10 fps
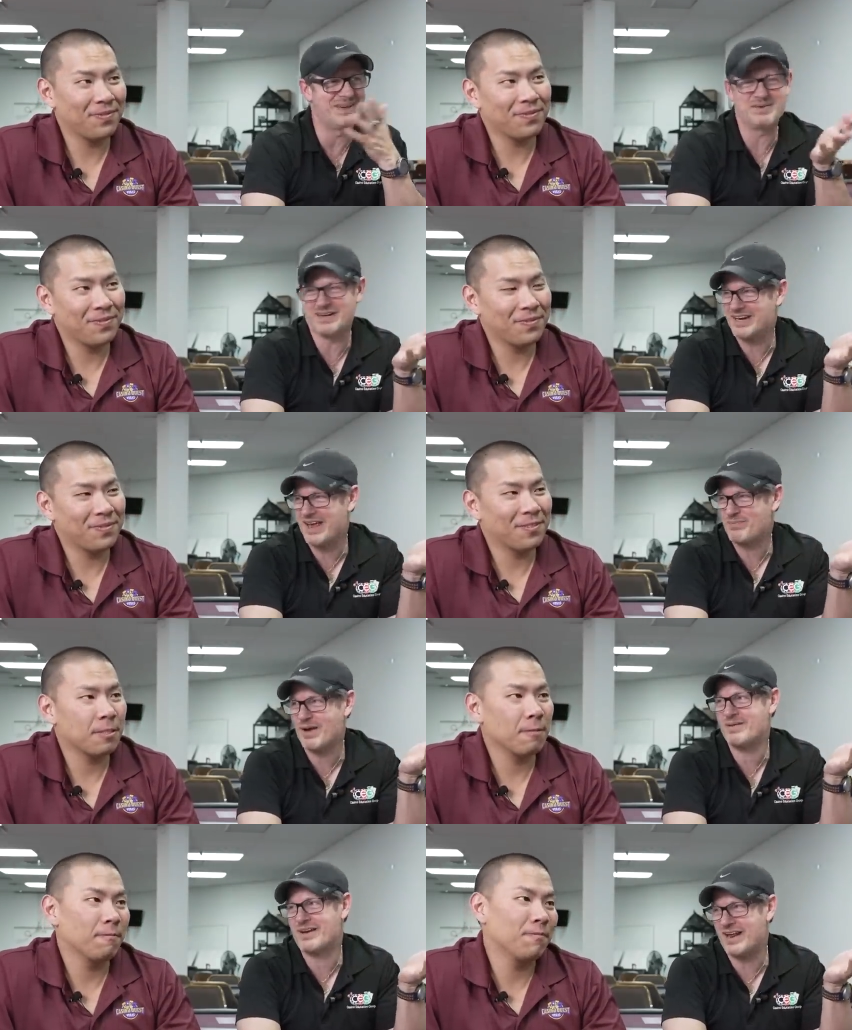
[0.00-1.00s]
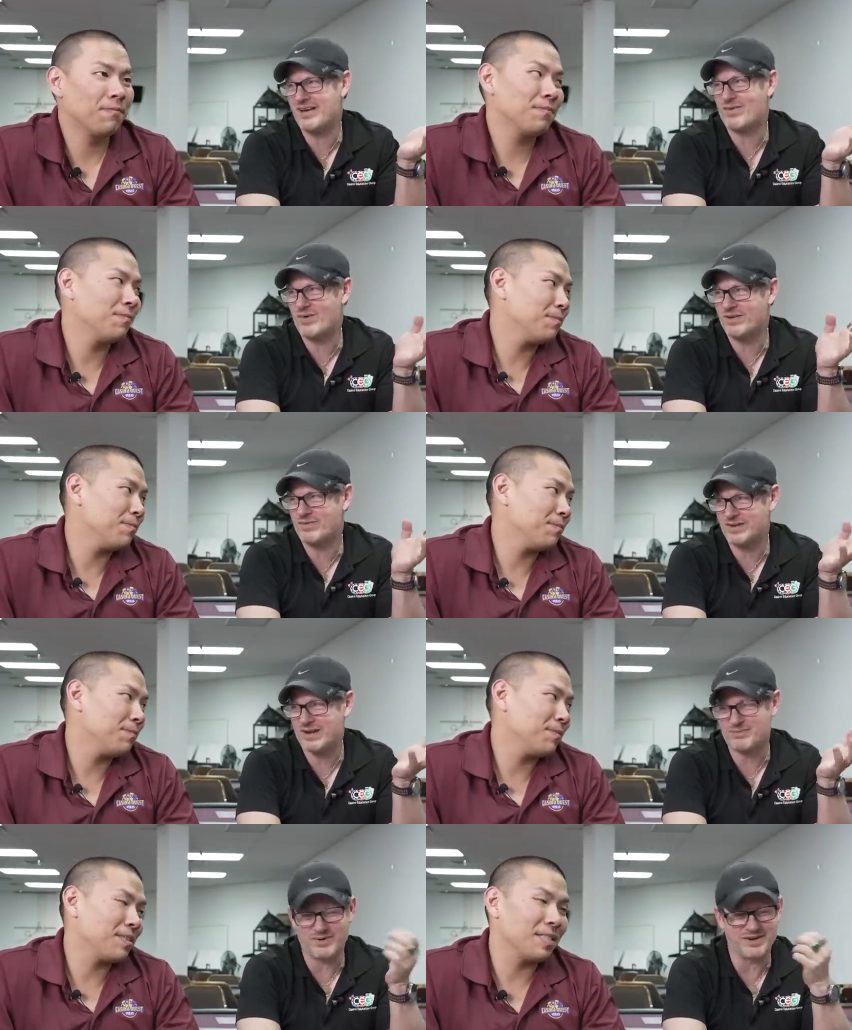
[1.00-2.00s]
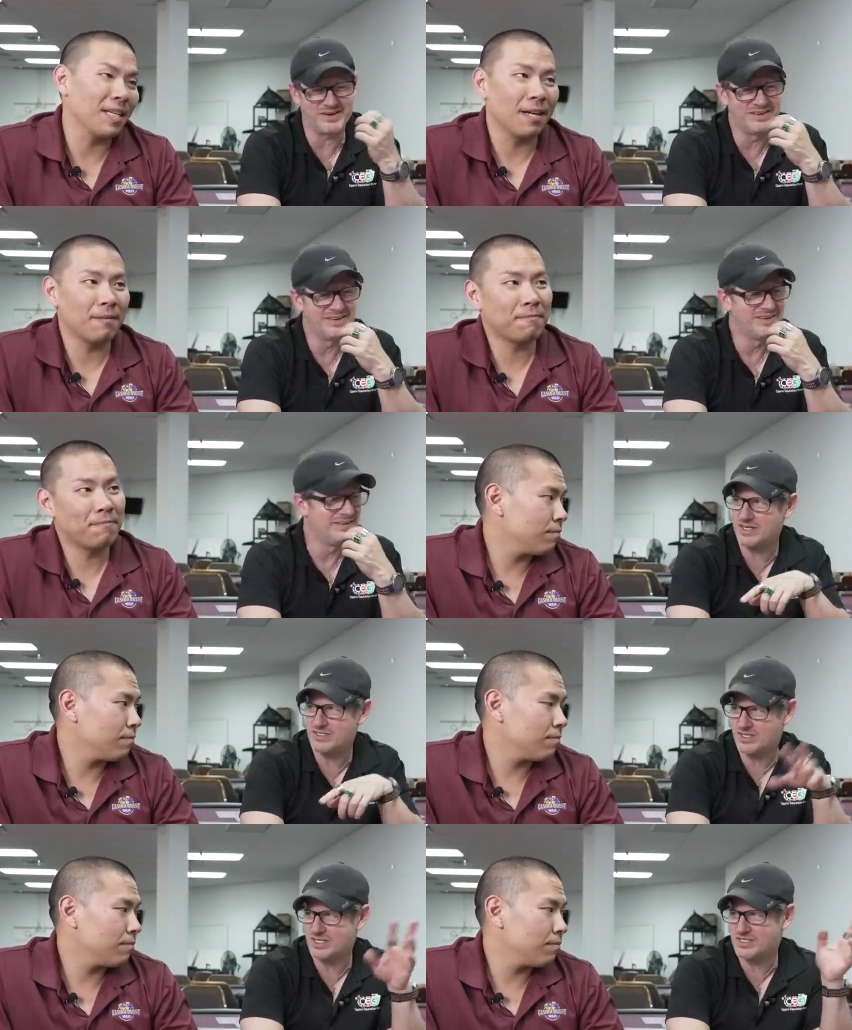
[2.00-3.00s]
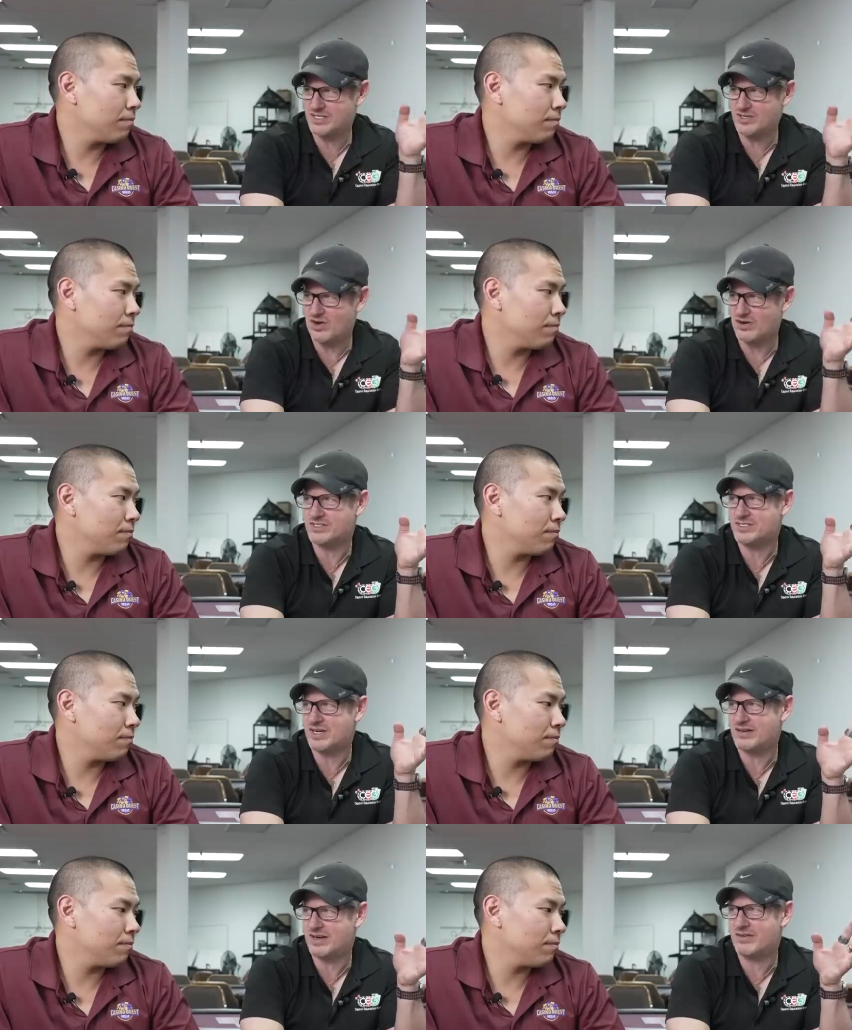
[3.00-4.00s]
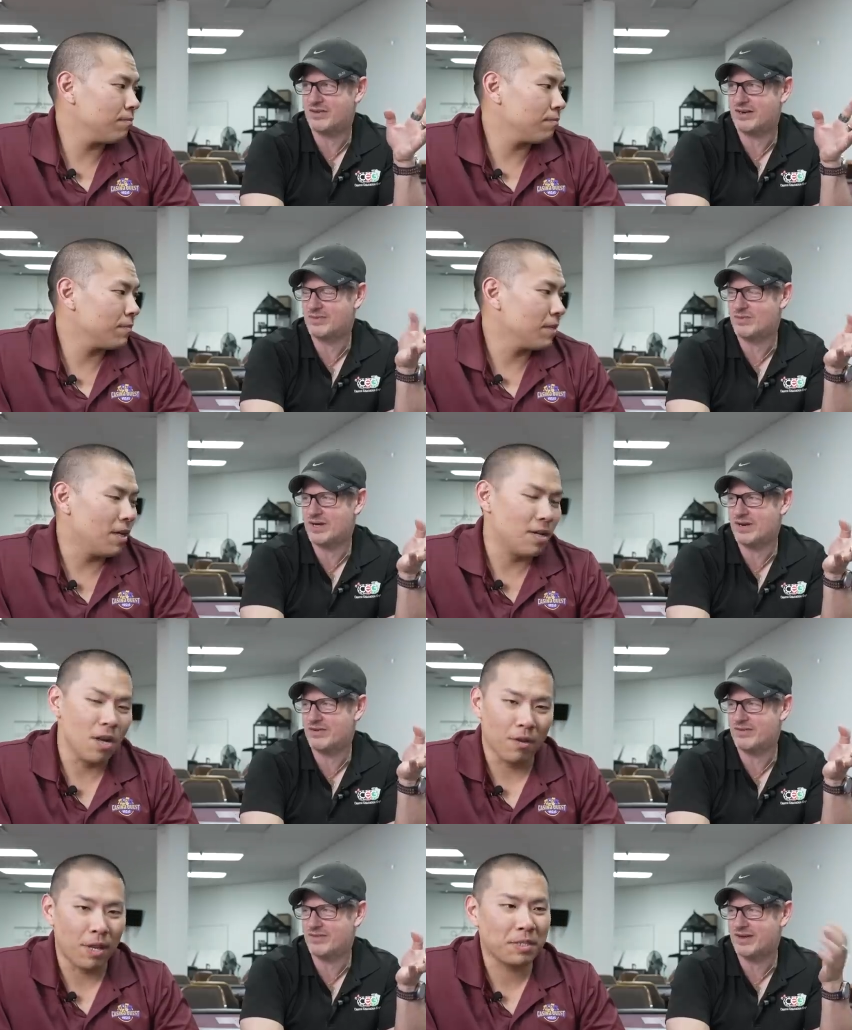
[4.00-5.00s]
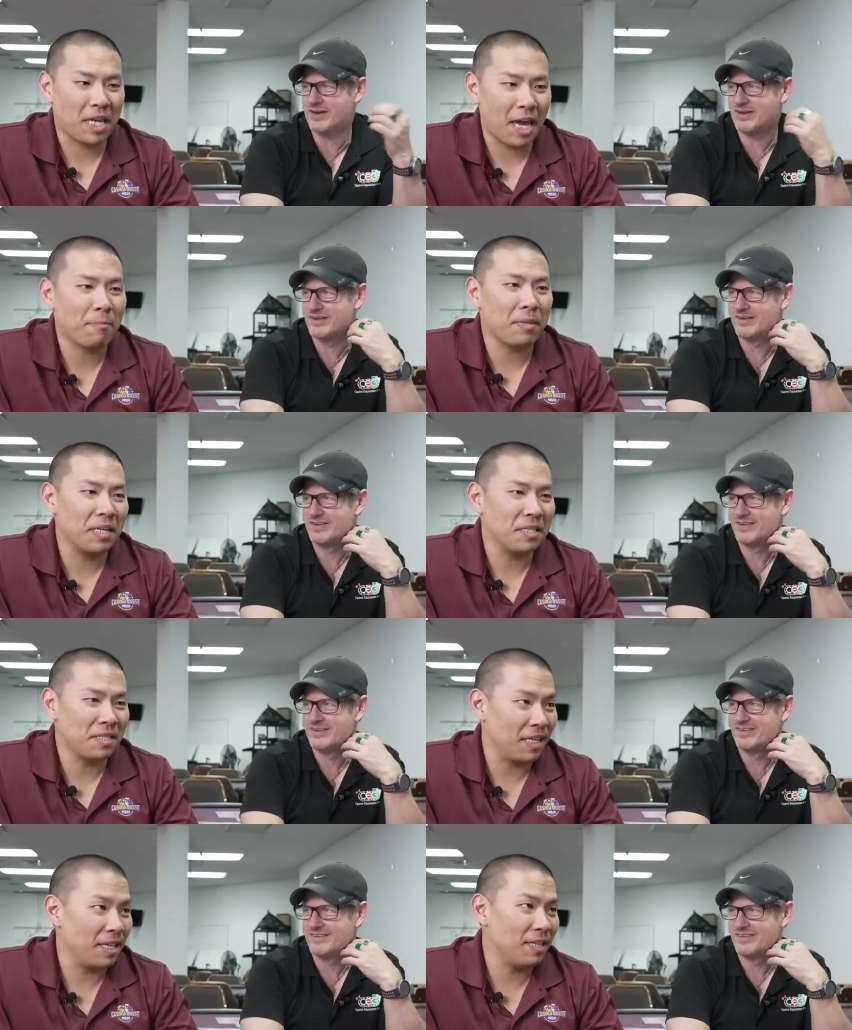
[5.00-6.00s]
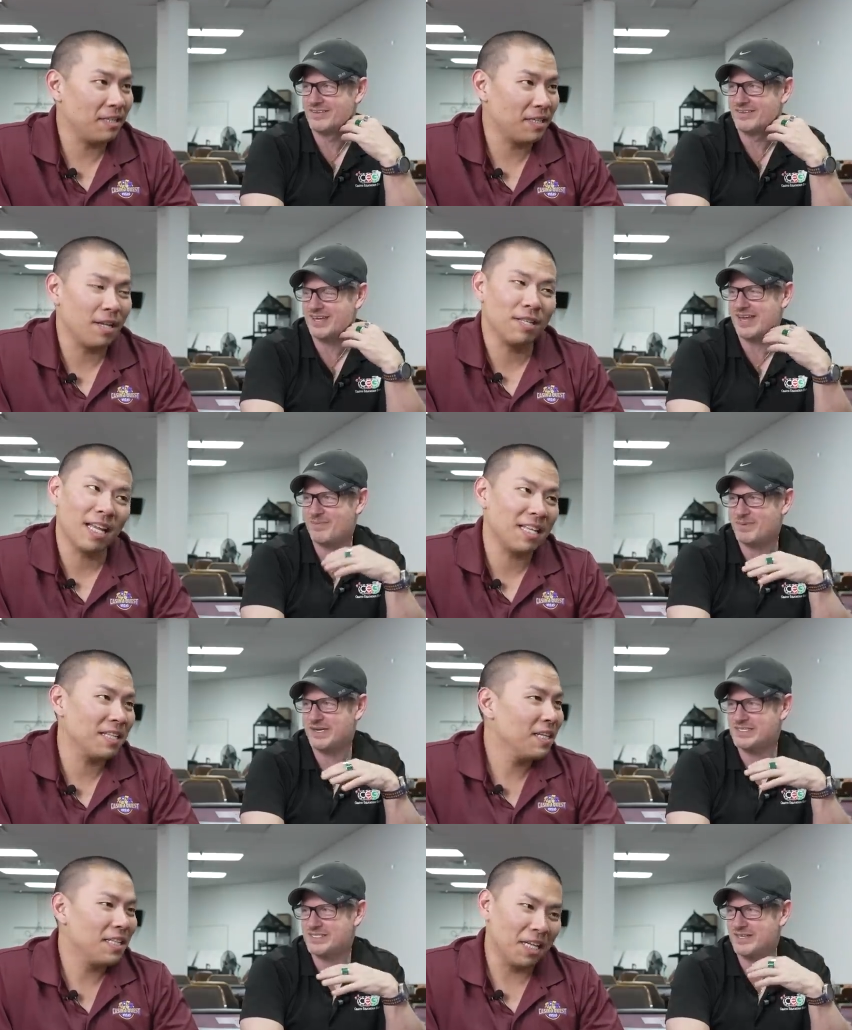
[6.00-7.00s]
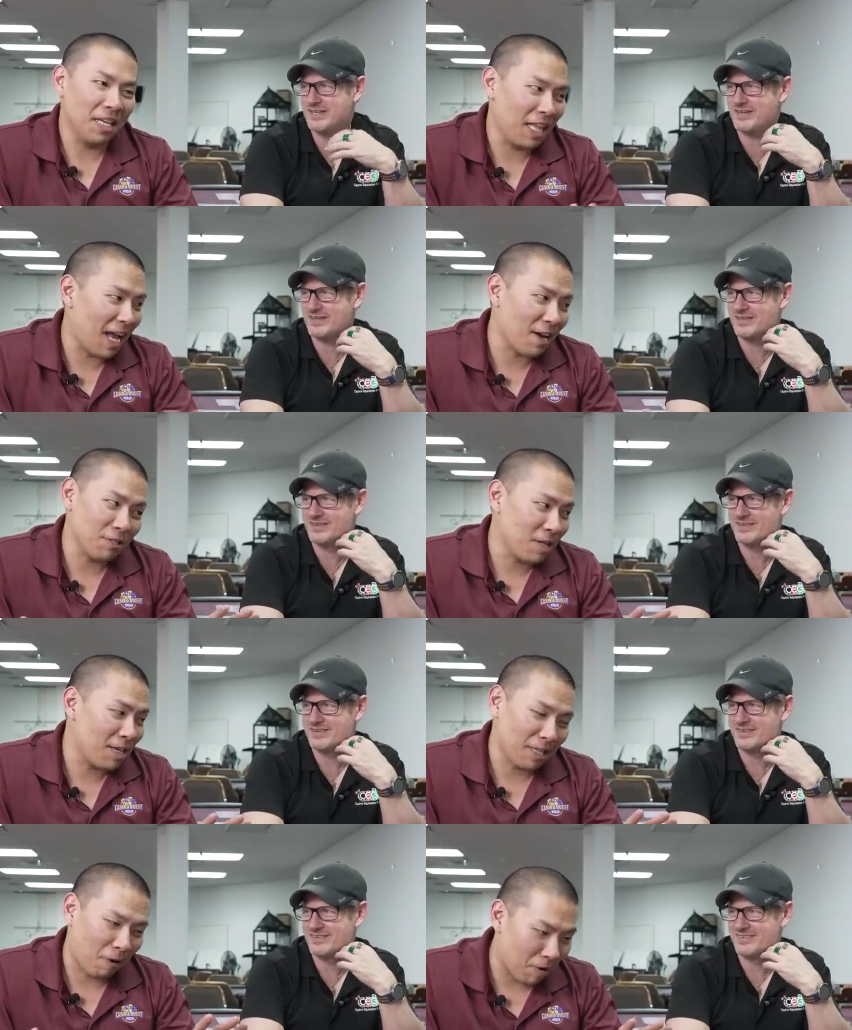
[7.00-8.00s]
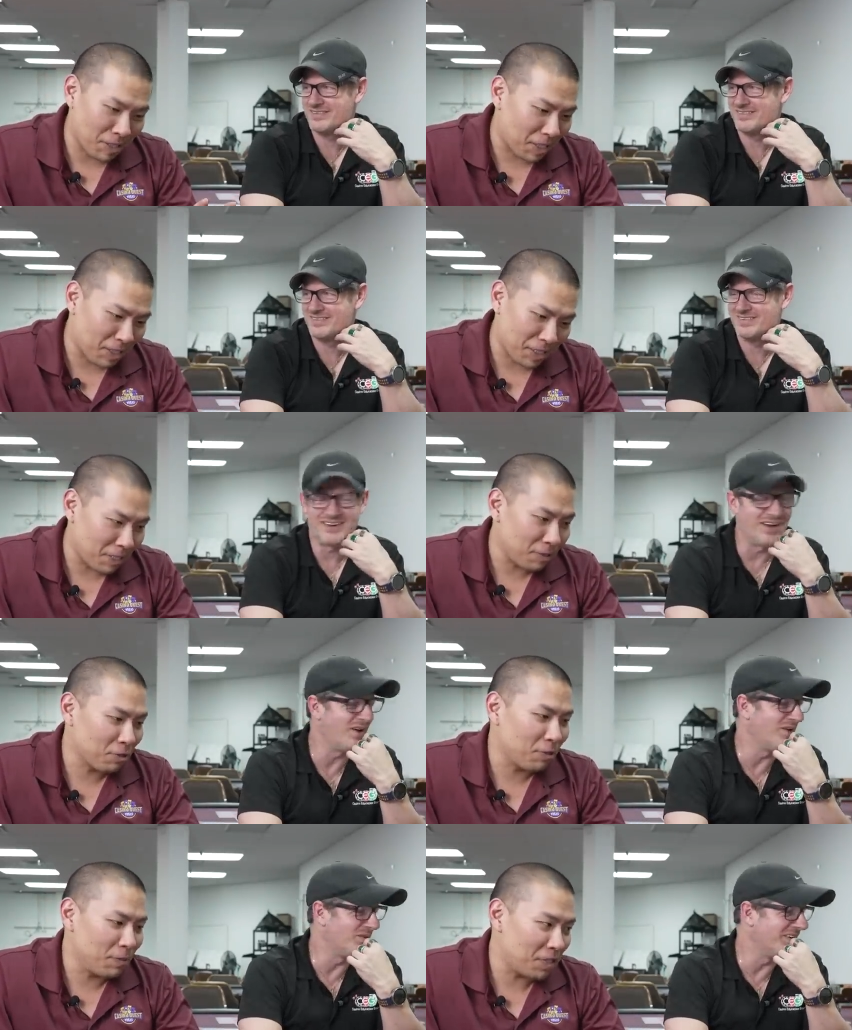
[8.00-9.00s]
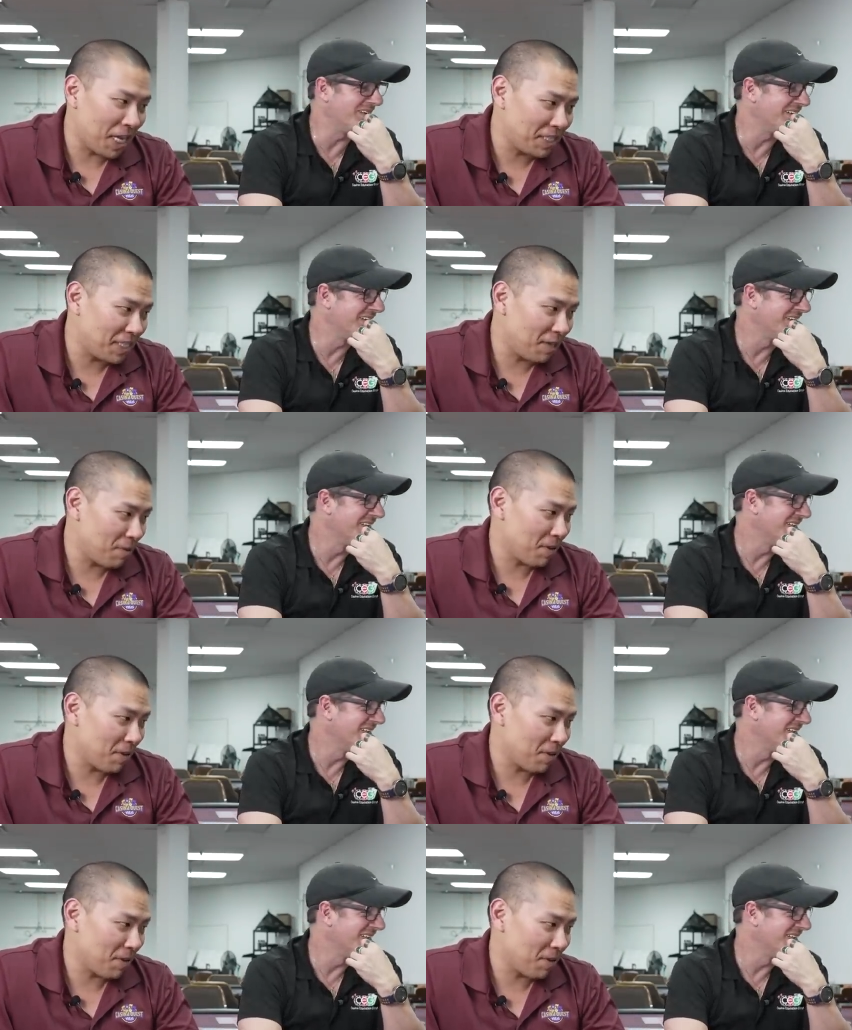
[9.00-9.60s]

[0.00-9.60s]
Speaker 1: Maybe didn't have, probably didn't have a wipe at that point. Yeah. Is, is that the hardstyle area? I mean, what area? No, that, that? was Camp
Speaker 2: EDC. That, Camp that, EDC? None of that goes on at the hardstyle stage. There's oh, too much really? dancing going